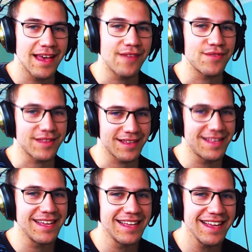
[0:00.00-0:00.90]

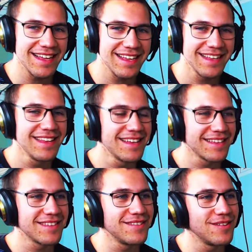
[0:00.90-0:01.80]
everything.
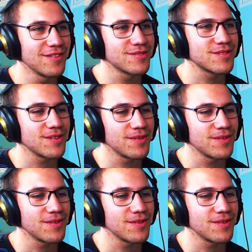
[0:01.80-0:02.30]
You know,